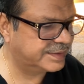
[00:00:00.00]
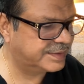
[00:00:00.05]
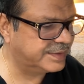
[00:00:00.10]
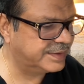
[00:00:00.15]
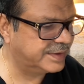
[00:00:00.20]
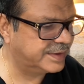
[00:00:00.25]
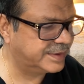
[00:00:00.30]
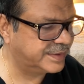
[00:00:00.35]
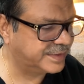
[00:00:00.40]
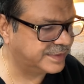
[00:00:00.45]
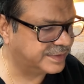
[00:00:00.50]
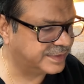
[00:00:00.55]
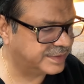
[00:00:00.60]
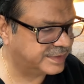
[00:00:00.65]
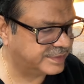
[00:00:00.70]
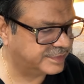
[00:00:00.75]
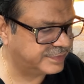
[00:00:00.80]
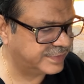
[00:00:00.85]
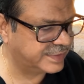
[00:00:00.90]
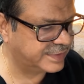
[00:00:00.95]
they are in
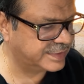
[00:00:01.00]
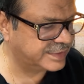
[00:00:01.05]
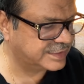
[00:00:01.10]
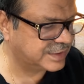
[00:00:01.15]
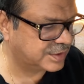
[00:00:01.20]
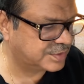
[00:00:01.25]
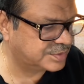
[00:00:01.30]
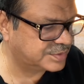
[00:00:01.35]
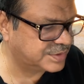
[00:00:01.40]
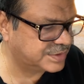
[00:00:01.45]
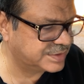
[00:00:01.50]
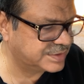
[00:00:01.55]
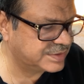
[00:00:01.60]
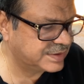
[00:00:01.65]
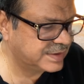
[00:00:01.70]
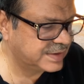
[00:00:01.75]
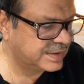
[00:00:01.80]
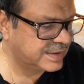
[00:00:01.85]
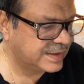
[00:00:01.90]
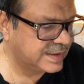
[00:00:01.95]
various houses,
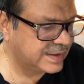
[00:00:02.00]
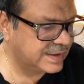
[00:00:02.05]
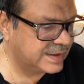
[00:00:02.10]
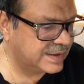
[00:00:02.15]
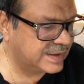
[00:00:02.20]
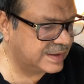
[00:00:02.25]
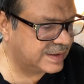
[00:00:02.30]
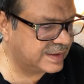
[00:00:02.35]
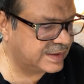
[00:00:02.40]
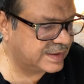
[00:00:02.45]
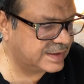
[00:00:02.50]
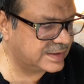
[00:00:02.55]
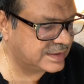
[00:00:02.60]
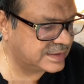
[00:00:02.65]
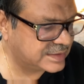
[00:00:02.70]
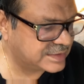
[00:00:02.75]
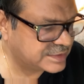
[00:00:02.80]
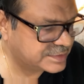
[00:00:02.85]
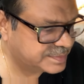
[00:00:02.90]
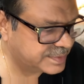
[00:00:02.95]

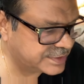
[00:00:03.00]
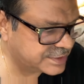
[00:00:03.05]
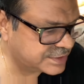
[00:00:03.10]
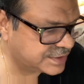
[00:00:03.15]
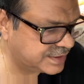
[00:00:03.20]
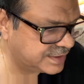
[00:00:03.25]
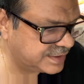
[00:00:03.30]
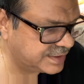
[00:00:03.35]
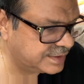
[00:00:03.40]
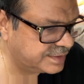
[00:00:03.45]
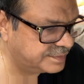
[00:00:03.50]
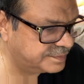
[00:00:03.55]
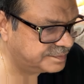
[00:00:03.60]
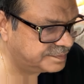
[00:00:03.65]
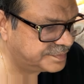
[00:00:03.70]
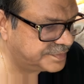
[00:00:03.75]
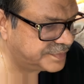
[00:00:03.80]
especially